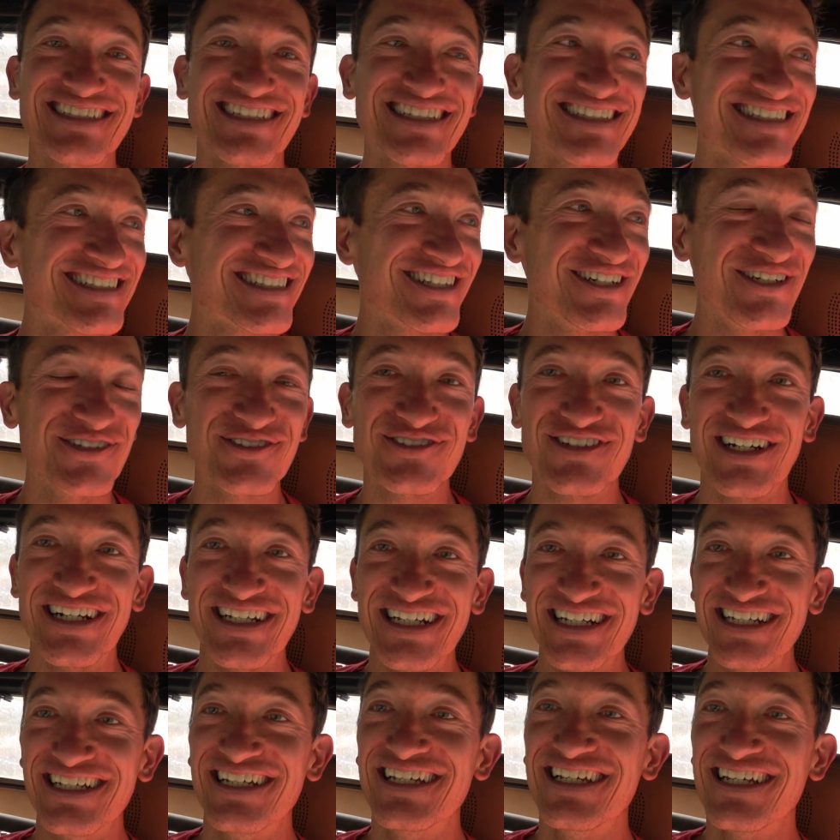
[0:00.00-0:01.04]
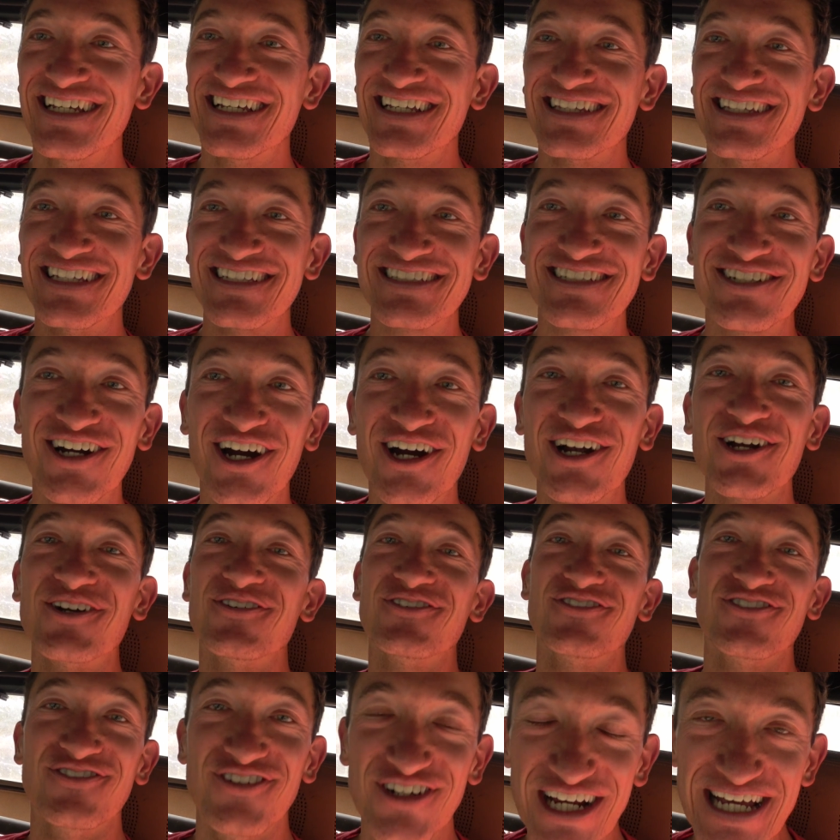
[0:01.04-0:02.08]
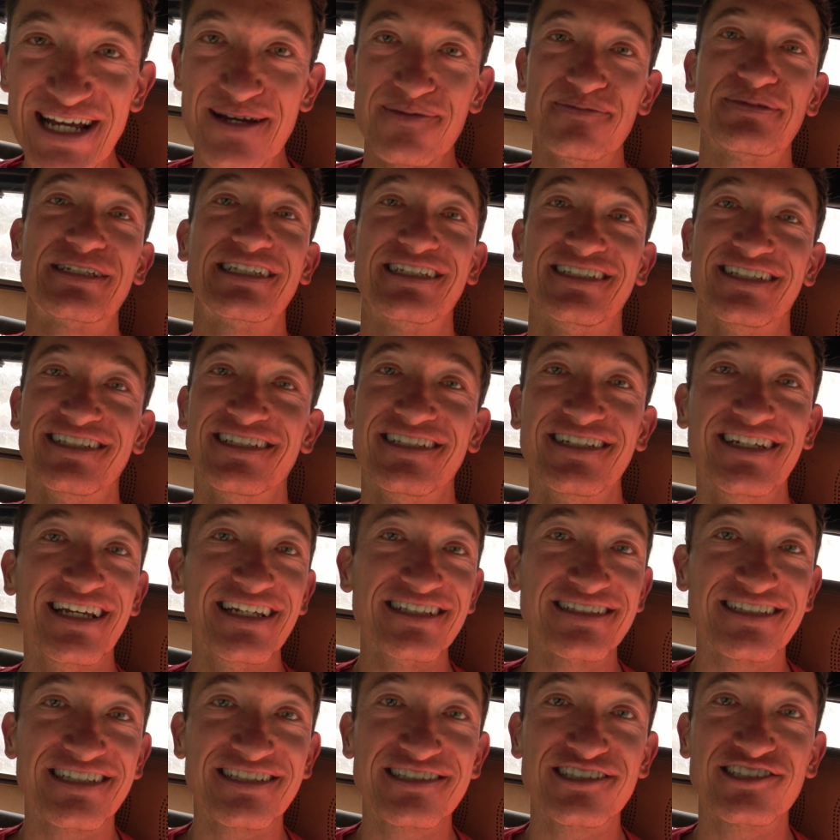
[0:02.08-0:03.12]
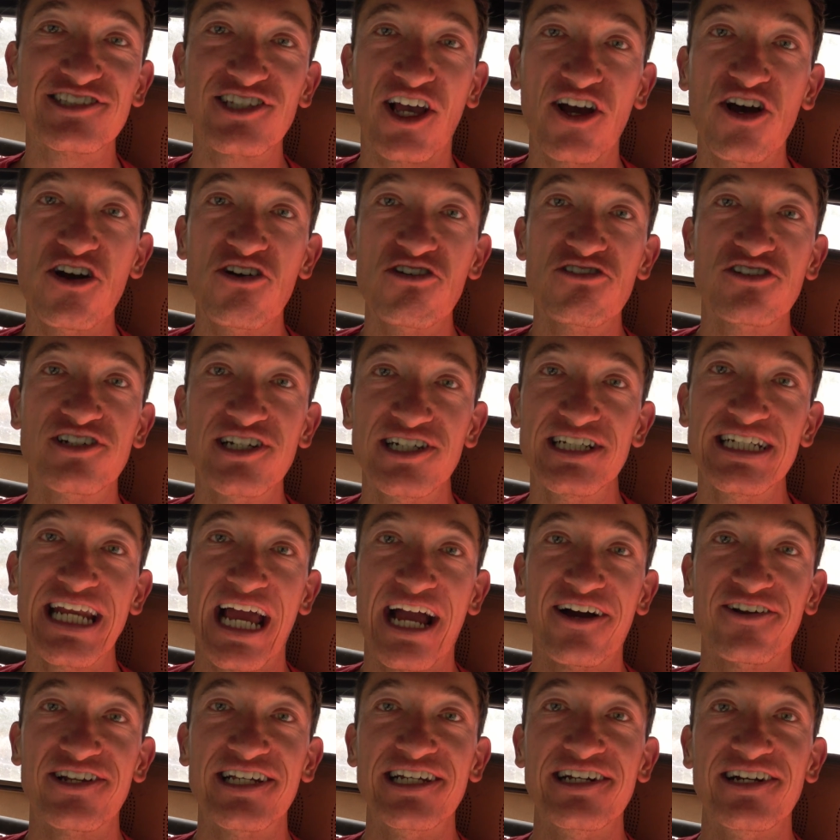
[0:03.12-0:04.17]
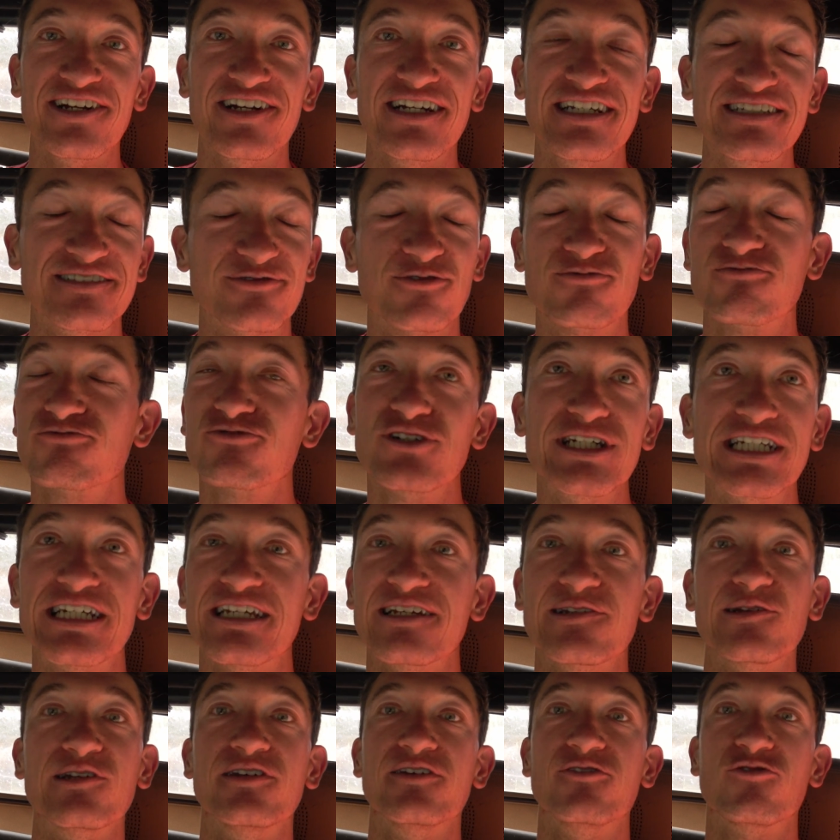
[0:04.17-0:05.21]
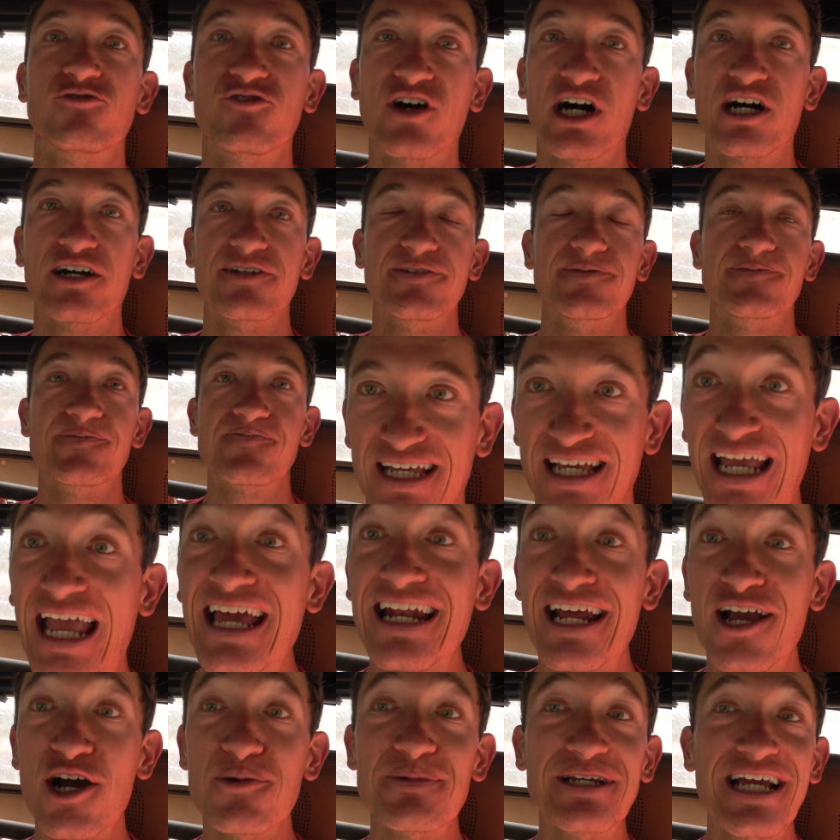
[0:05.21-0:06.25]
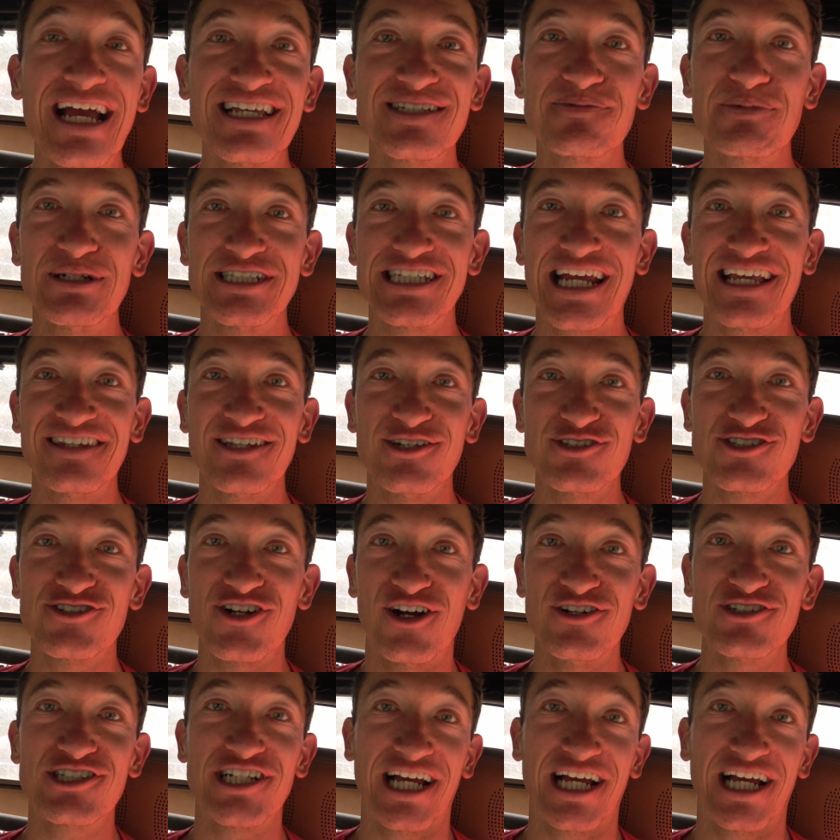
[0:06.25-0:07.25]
this is so funny. This car rips. It's so good out here. It's freaking fun. And I hope you guys appreciate those drone